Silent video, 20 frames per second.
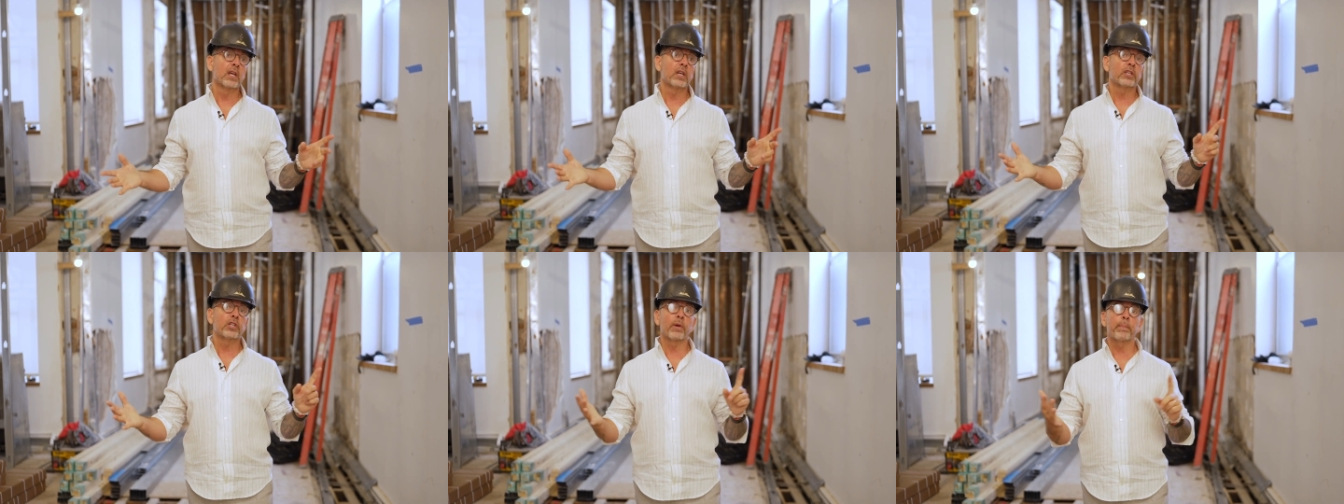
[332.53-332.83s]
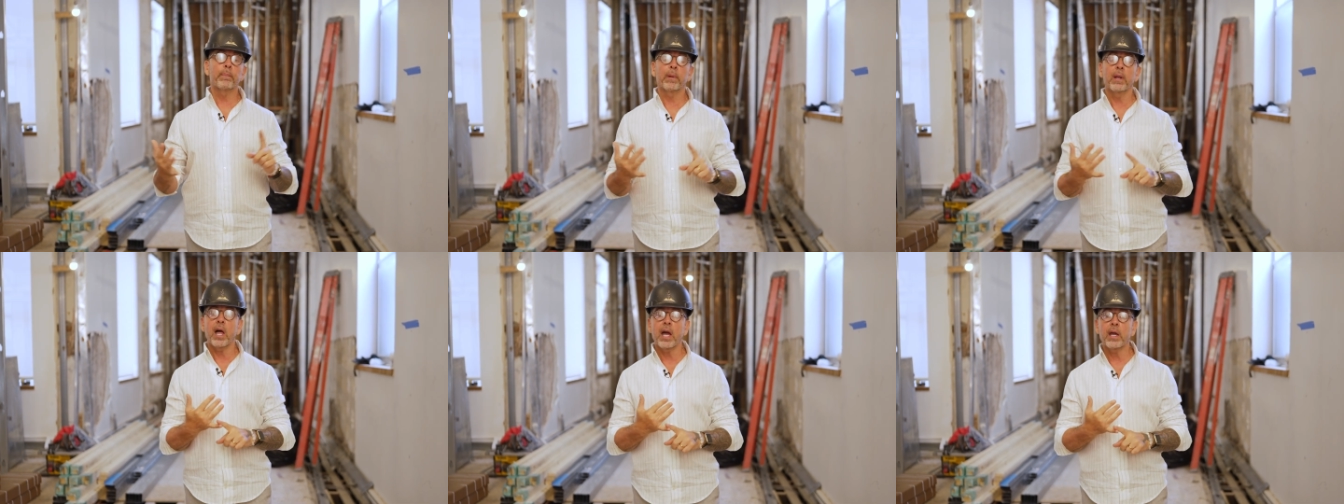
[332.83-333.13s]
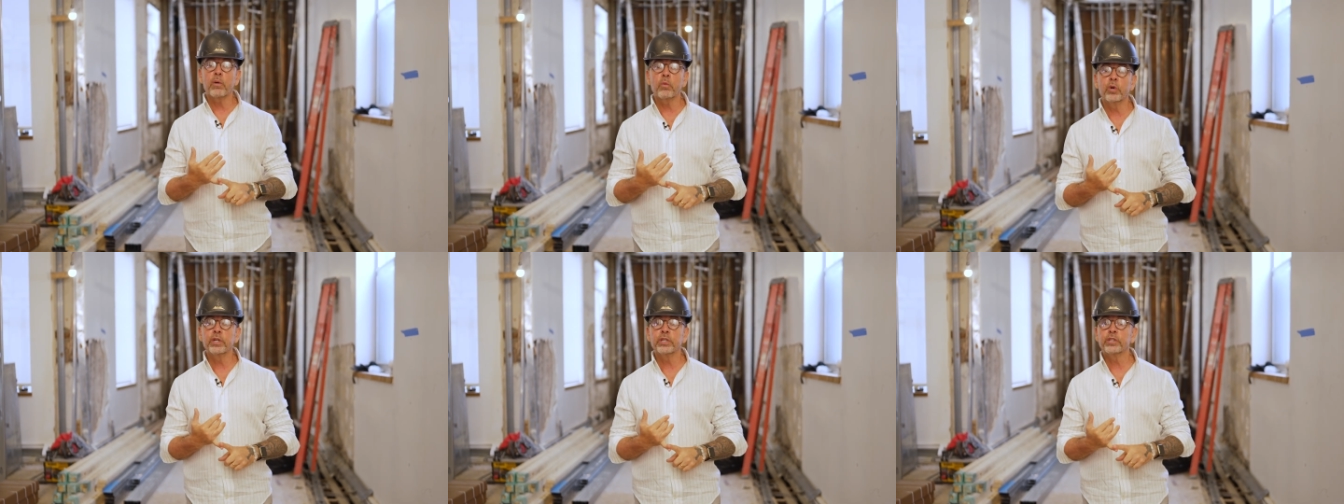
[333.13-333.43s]
Your
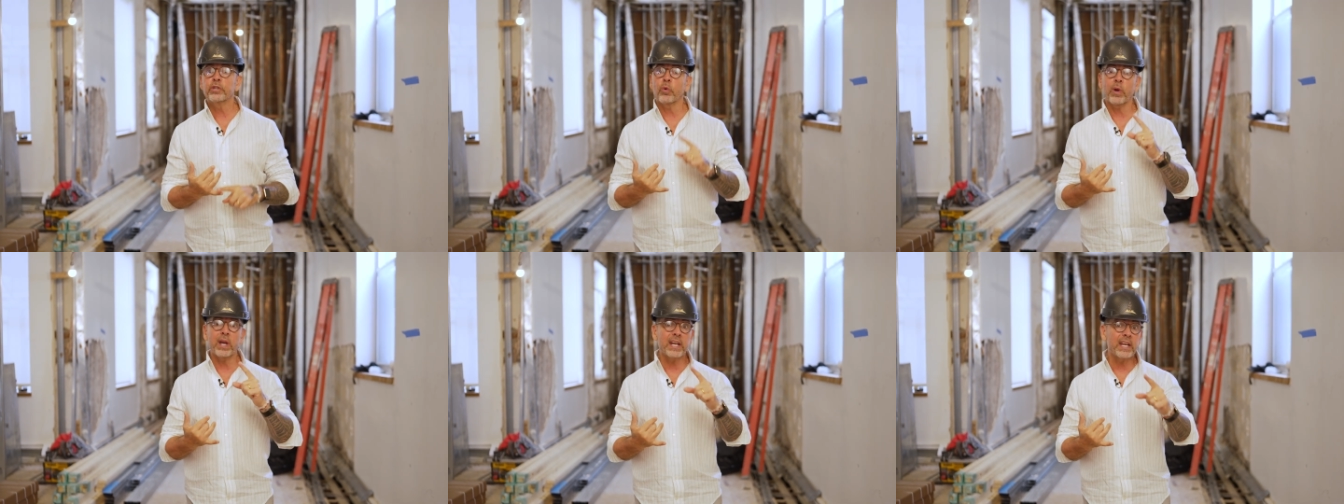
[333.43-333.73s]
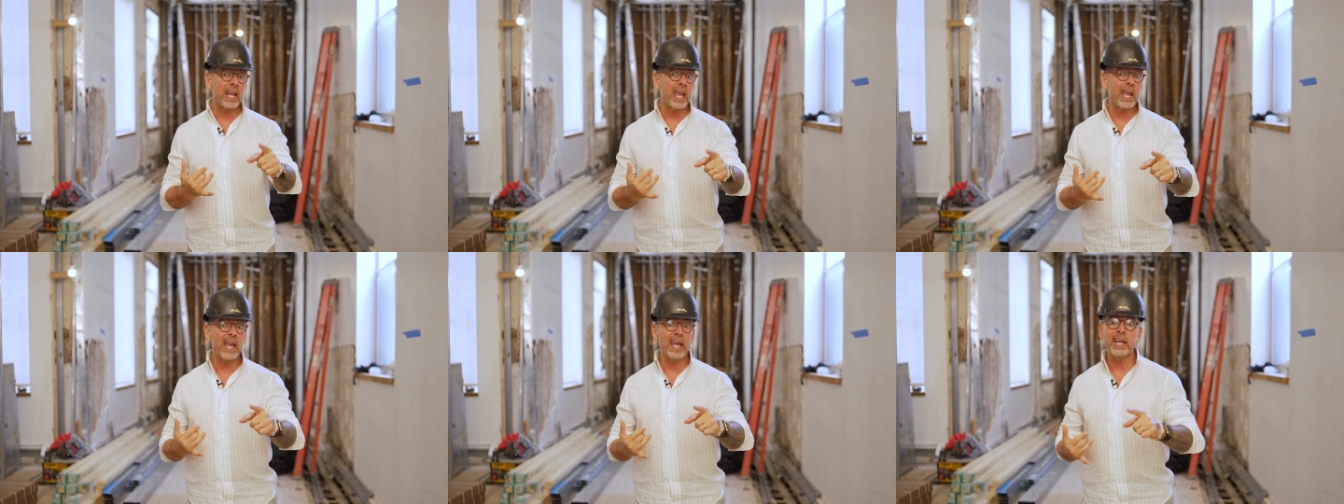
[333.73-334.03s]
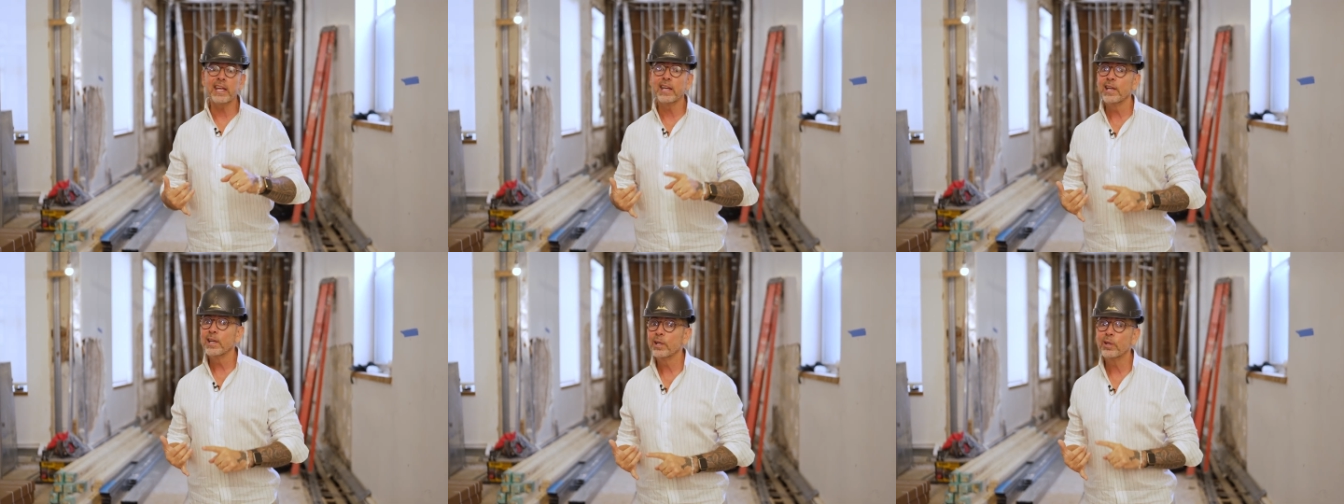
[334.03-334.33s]
plywood, grade
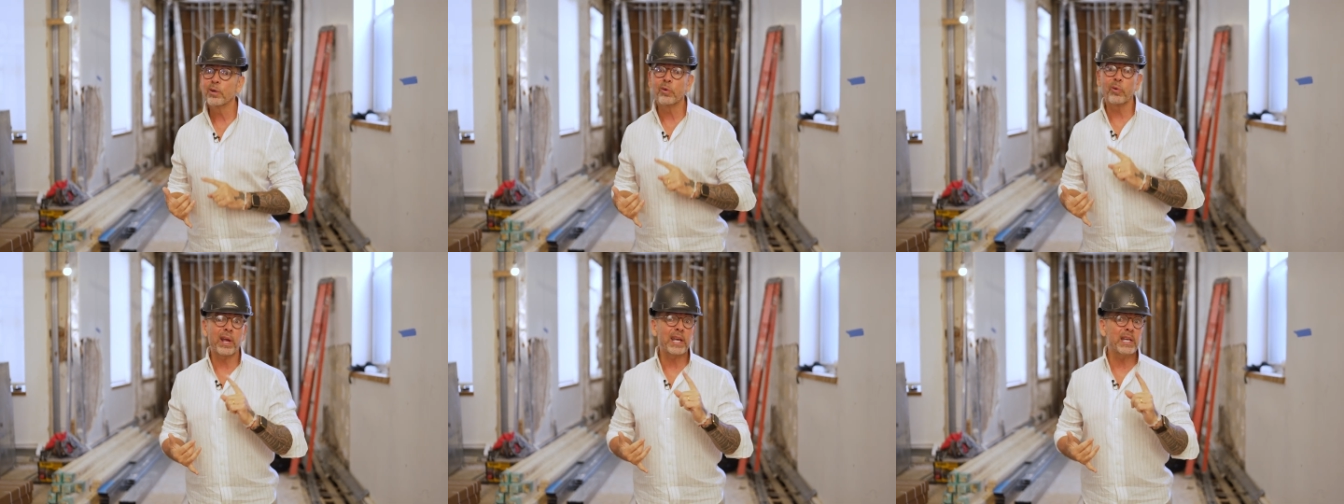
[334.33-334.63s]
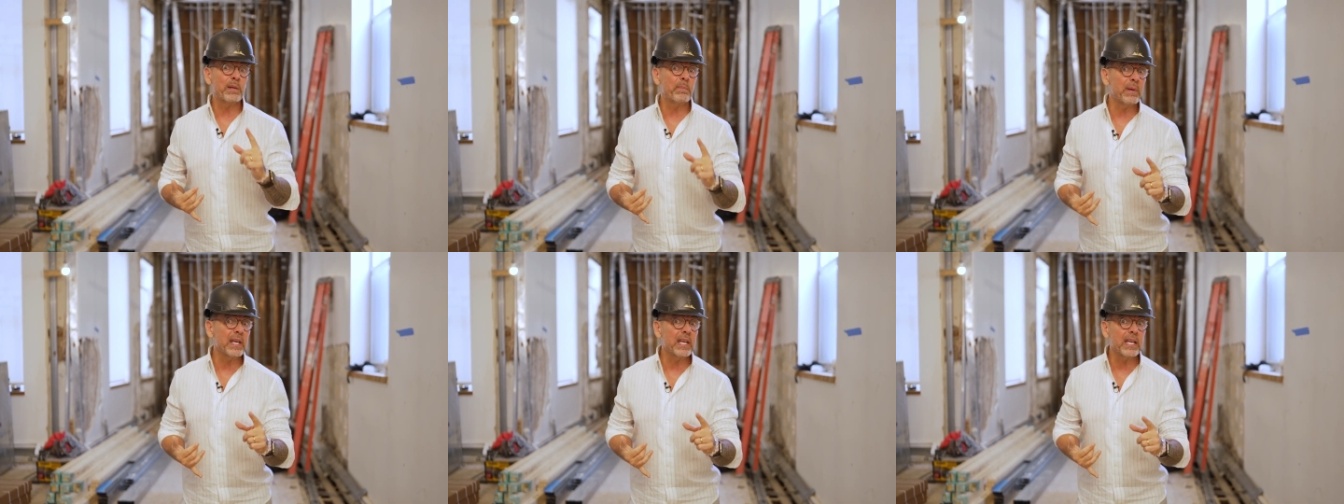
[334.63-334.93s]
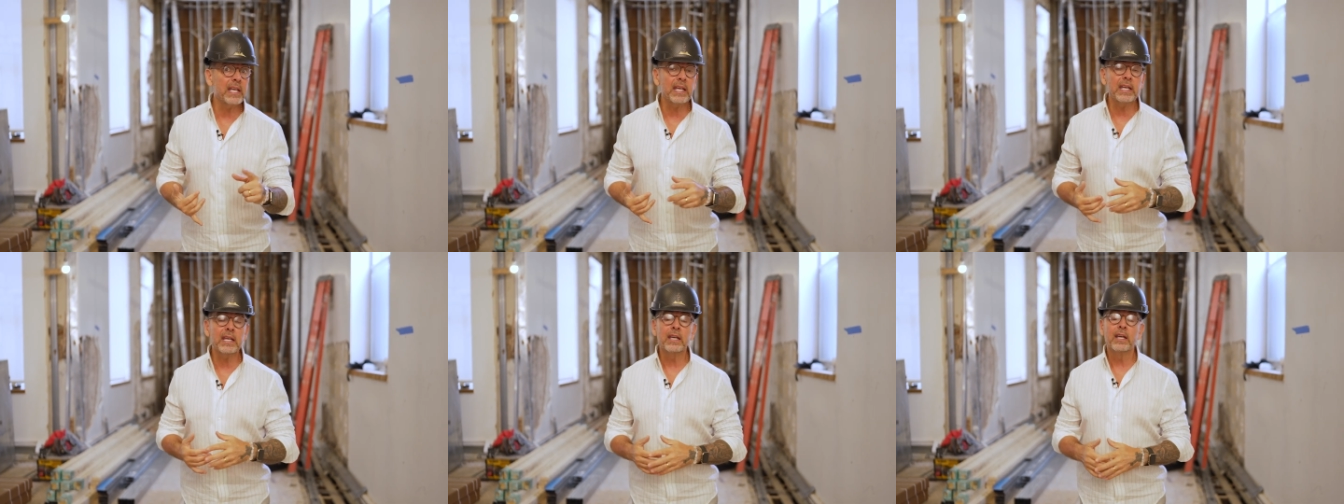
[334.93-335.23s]
A, grade
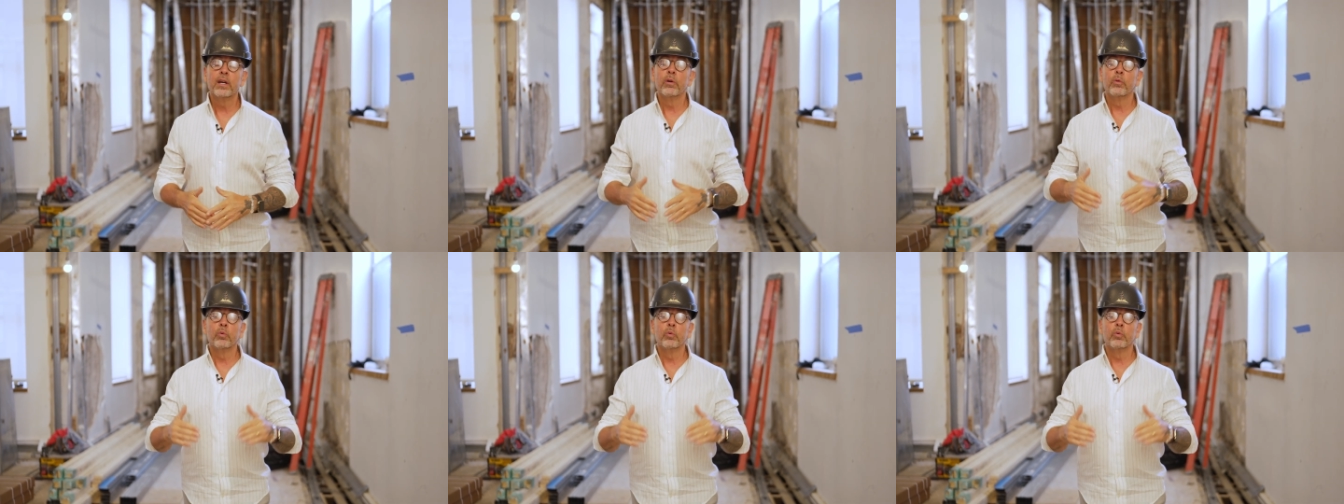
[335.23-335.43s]
B,